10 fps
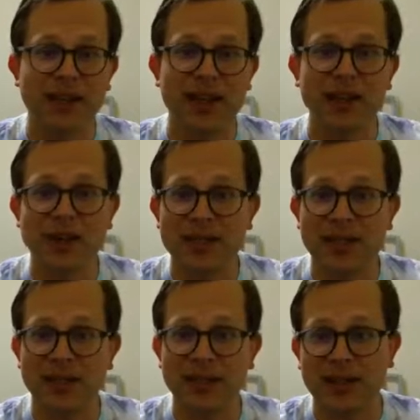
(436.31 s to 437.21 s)
you know,
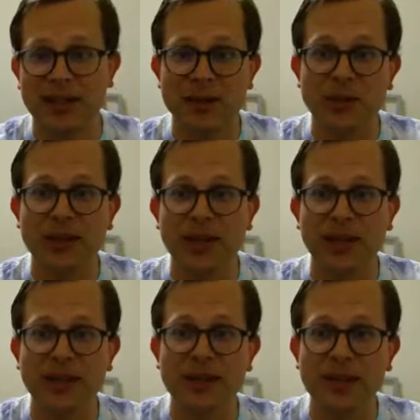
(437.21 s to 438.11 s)
70 to
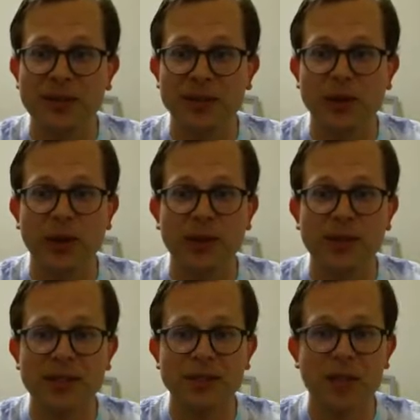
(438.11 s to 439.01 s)
80,000 coins.